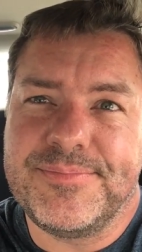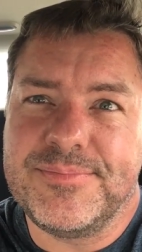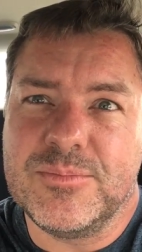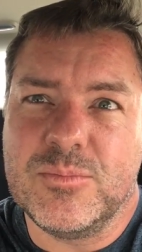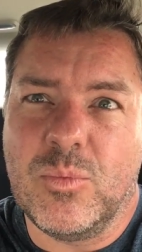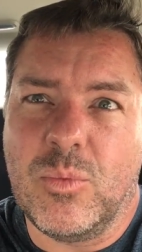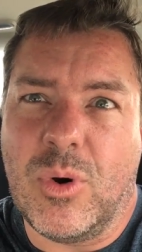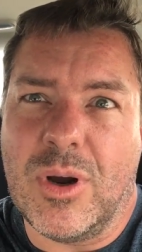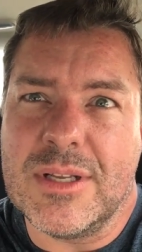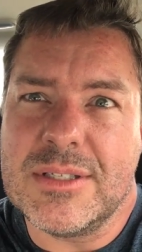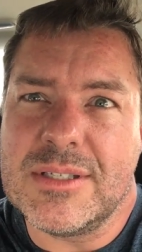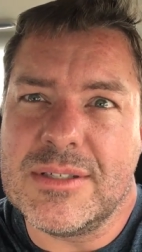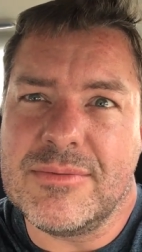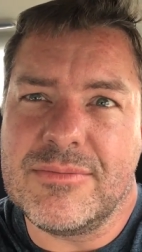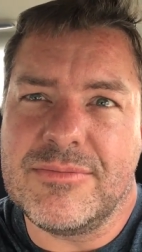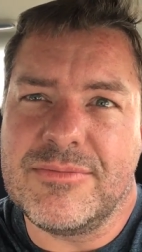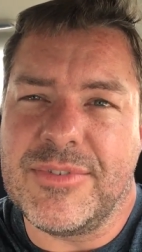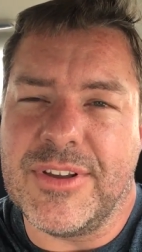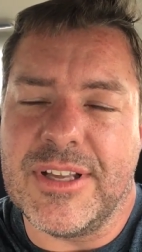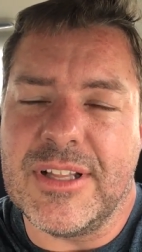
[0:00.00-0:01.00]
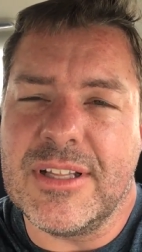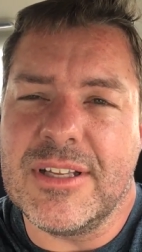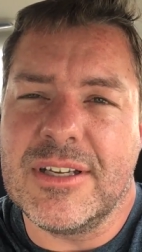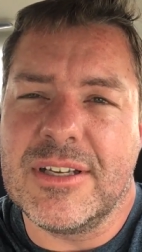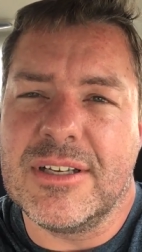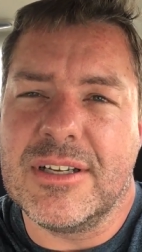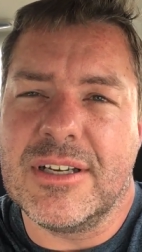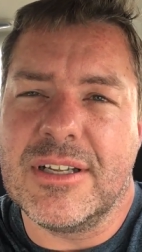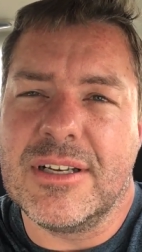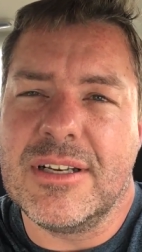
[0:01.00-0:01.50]
wasn't feeling
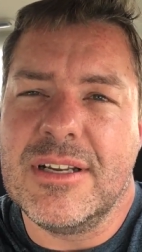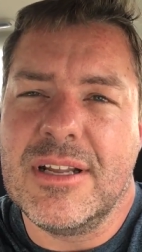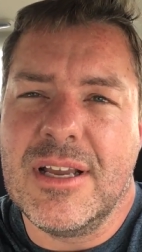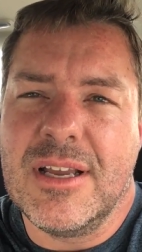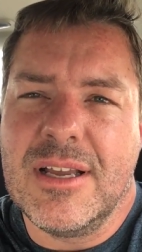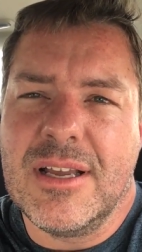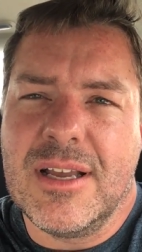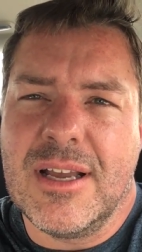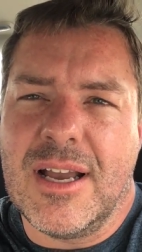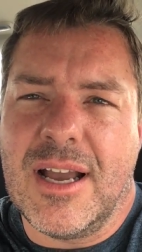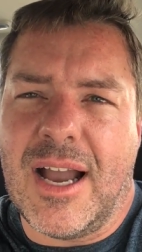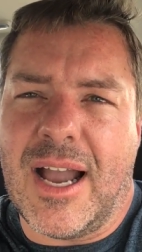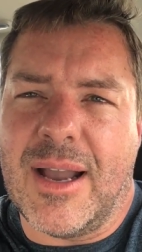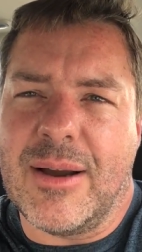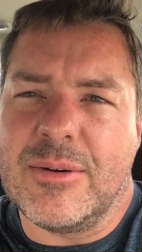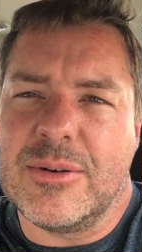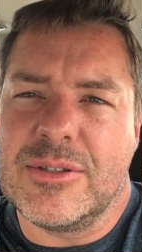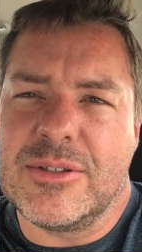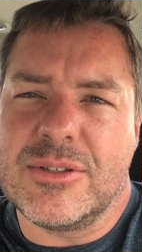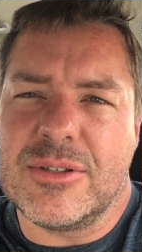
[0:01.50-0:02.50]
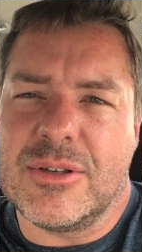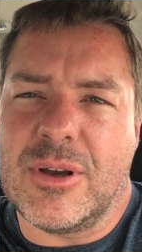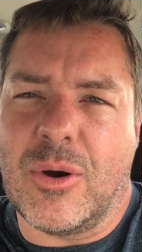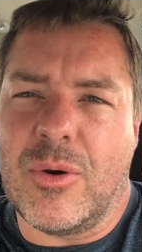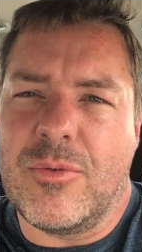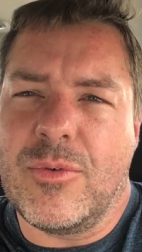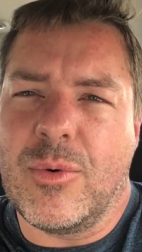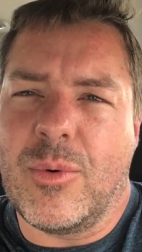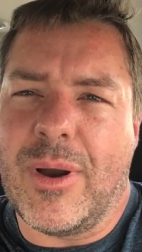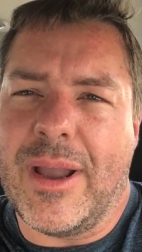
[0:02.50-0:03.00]
good. I was
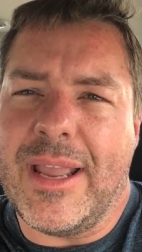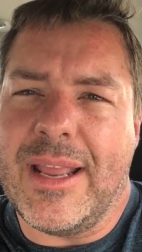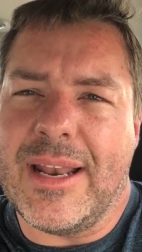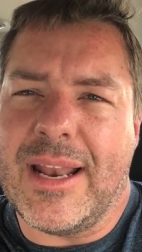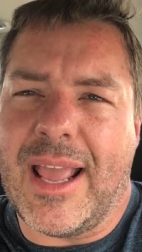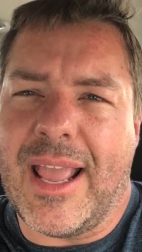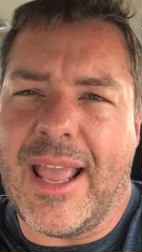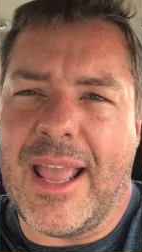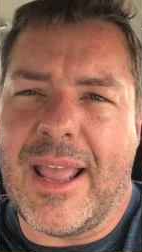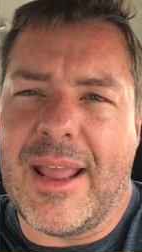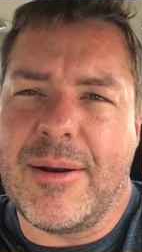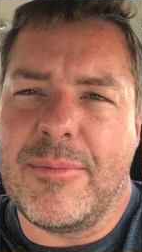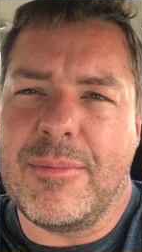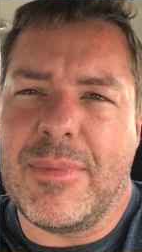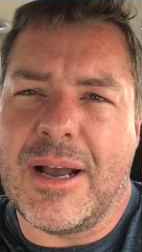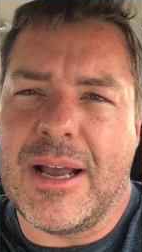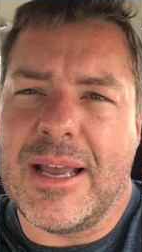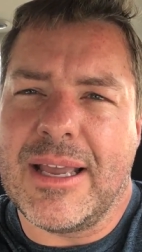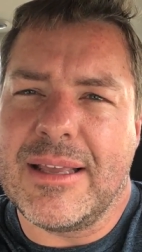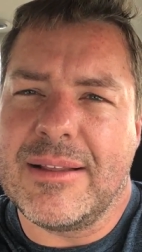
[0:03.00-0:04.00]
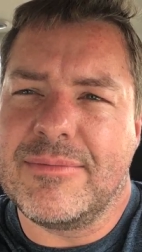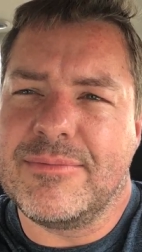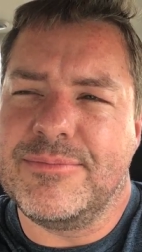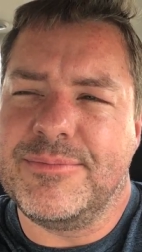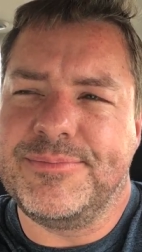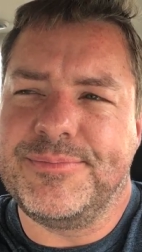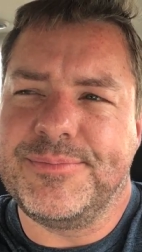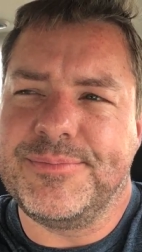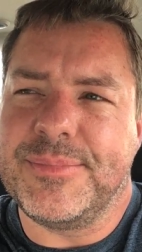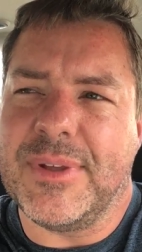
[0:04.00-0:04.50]
overweight and my
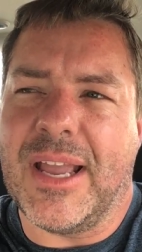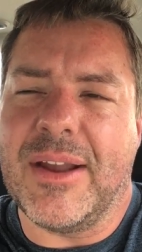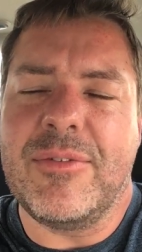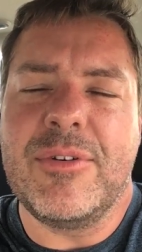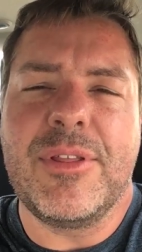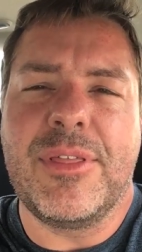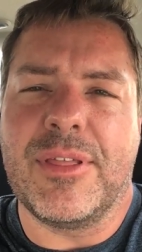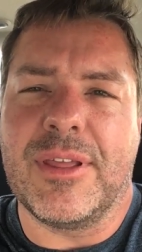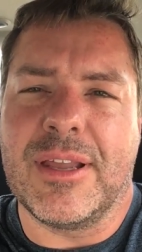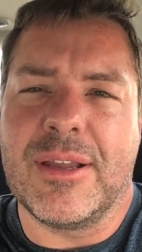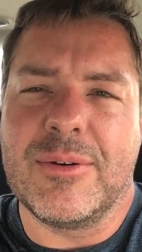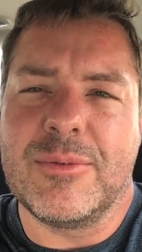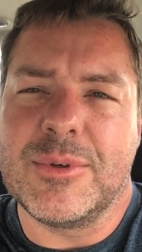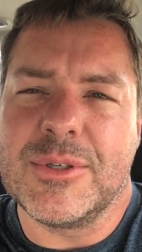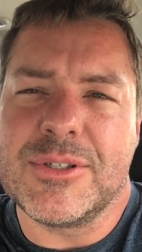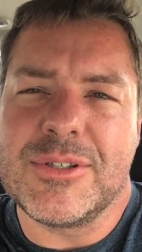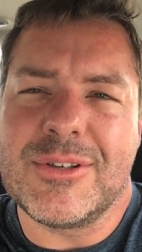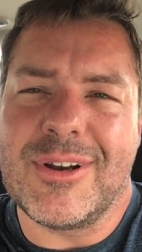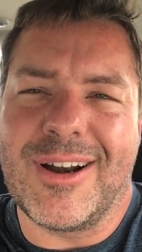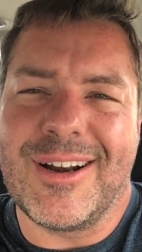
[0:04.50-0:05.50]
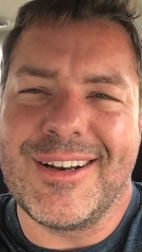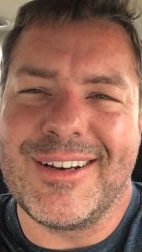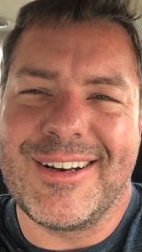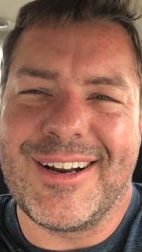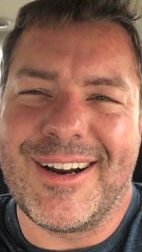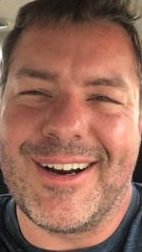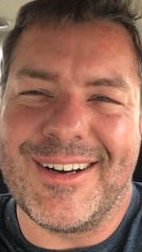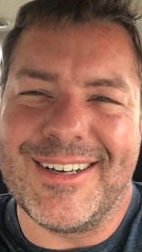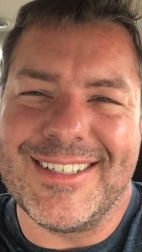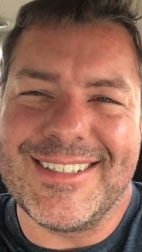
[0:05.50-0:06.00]
everything was starting
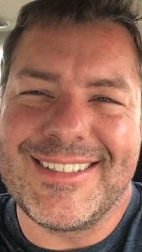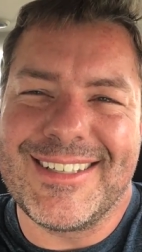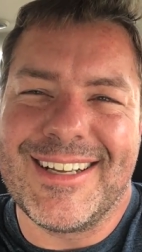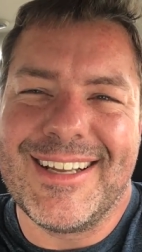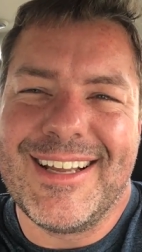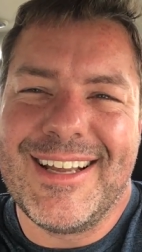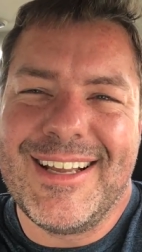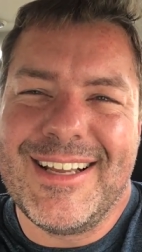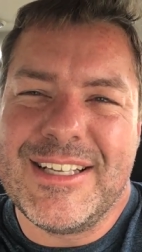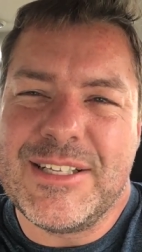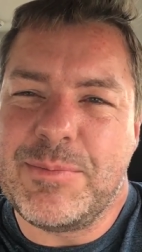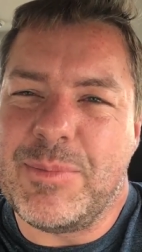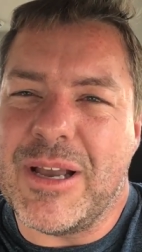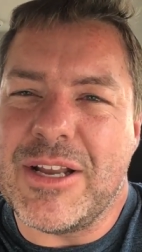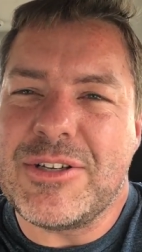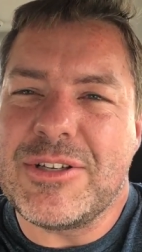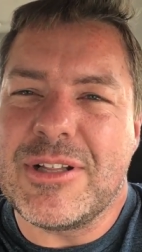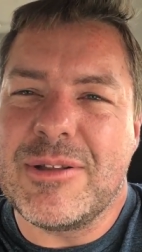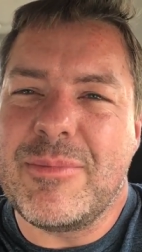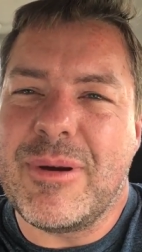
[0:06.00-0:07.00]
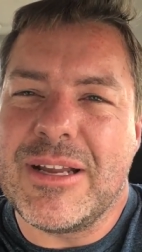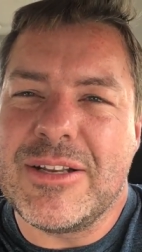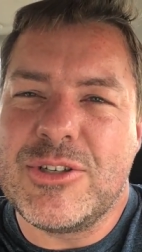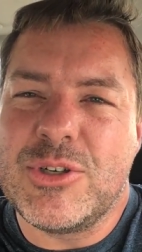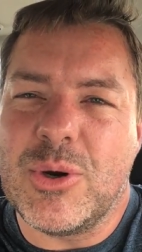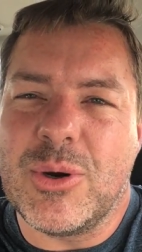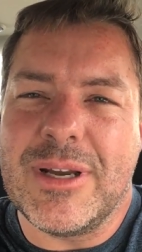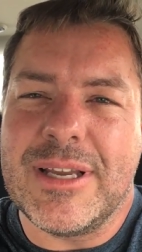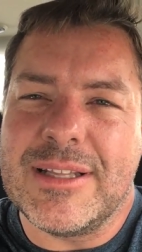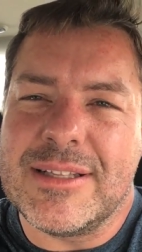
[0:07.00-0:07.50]
to hurt, especially my
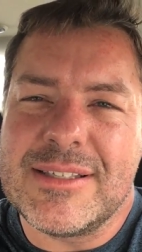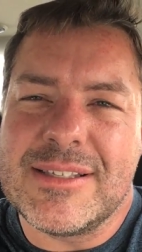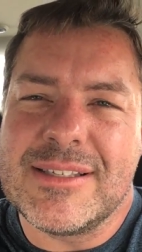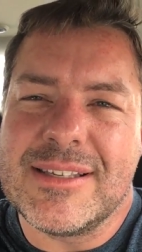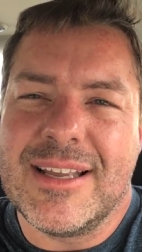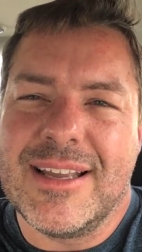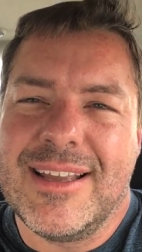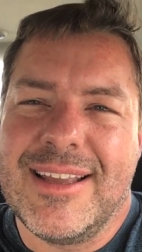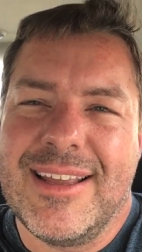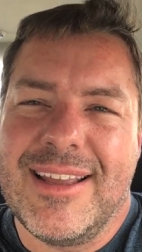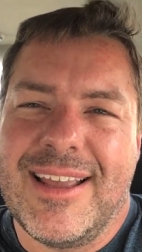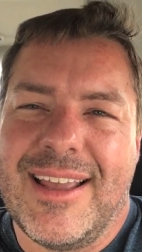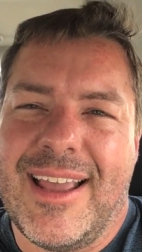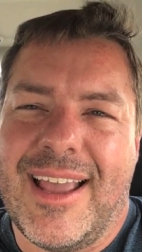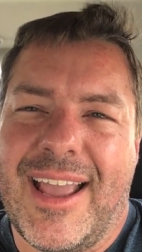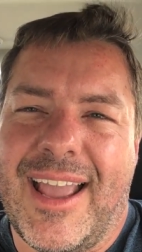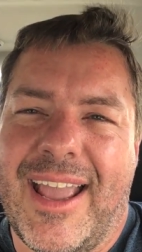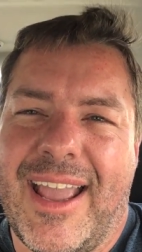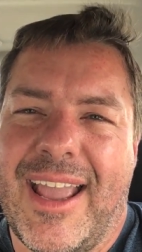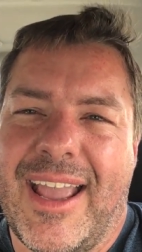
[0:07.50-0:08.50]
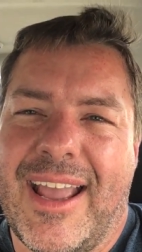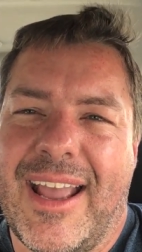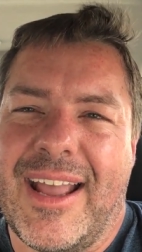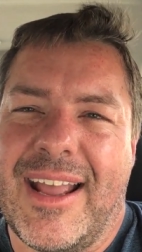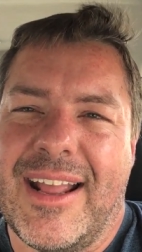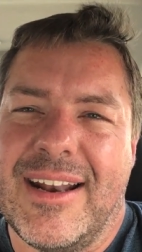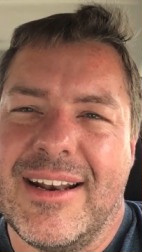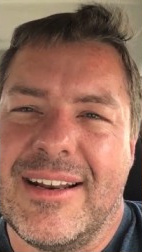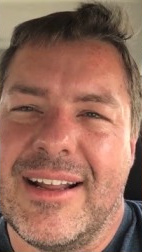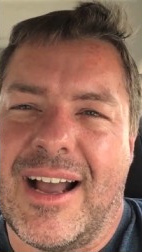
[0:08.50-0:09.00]
joints.
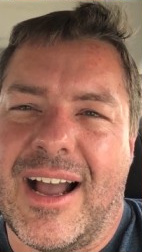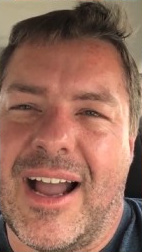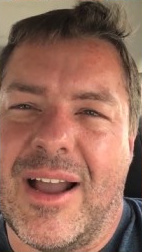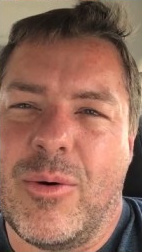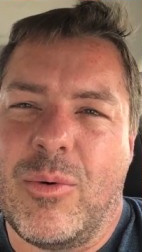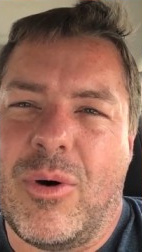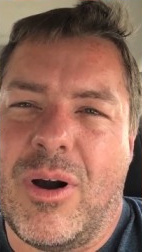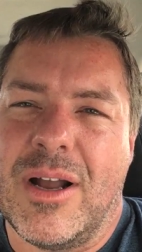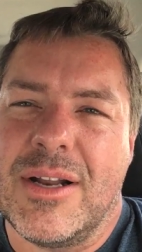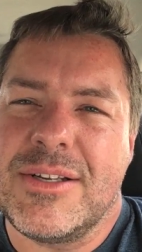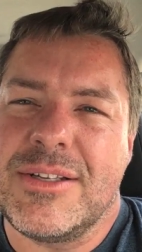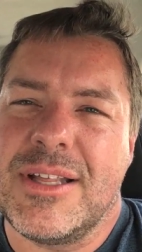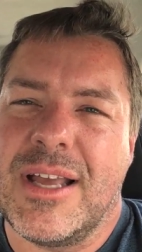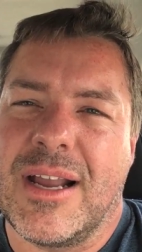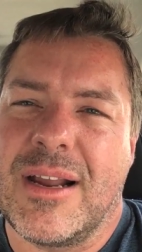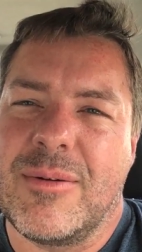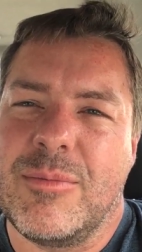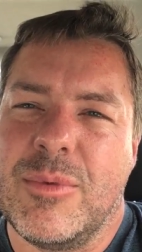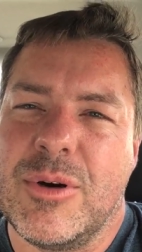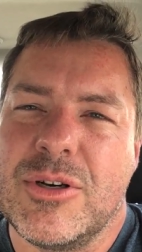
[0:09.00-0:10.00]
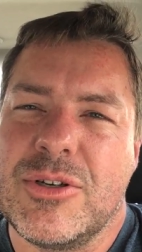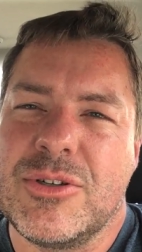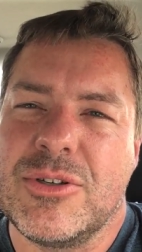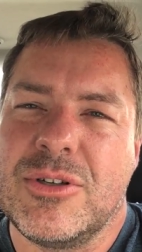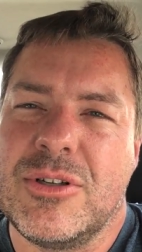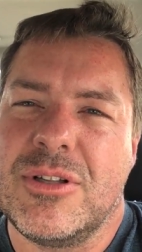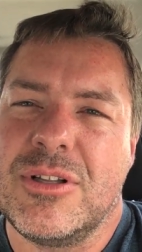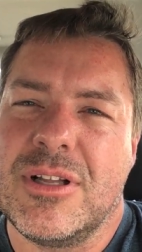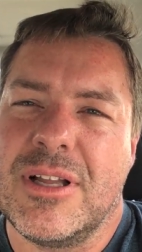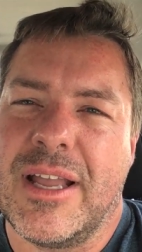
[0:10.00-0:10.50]
And I watched that
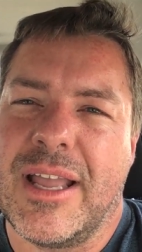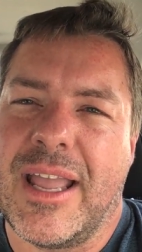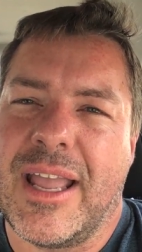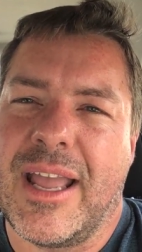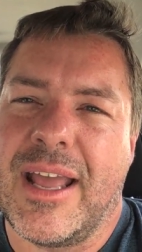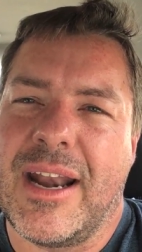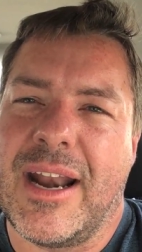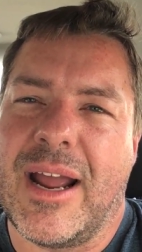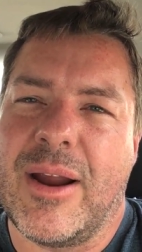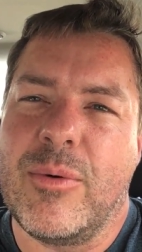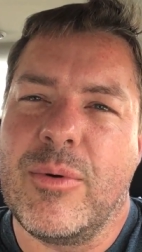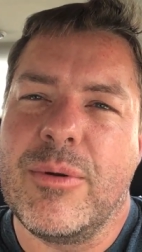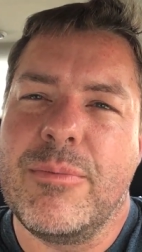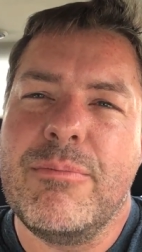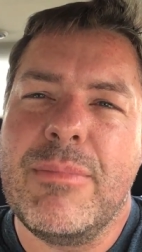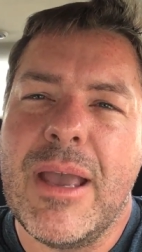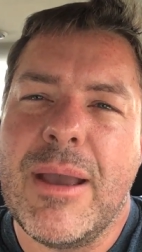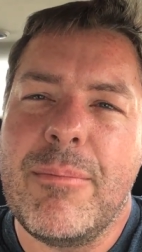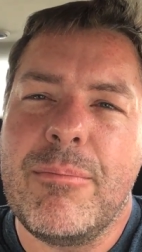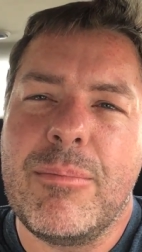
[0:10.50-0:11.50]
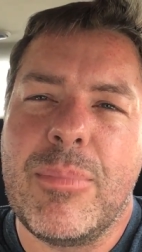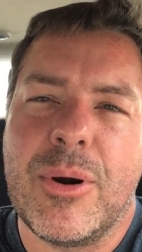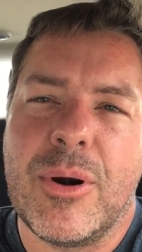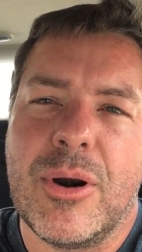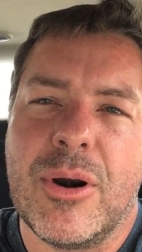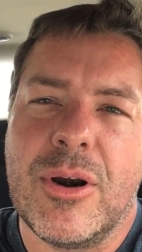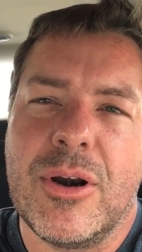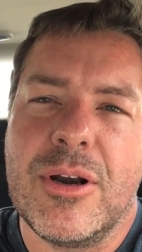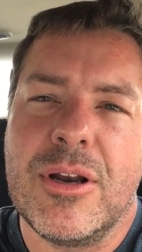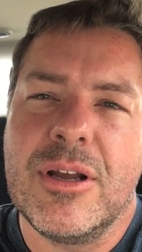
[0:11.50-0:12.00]
commercial and I
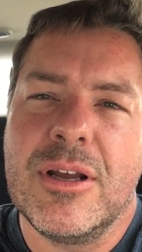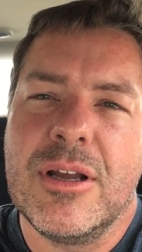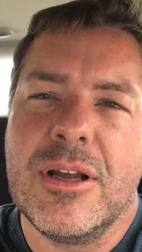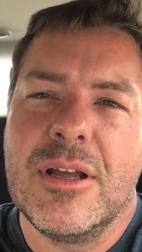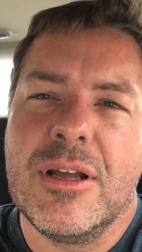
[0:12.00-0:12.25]
remembered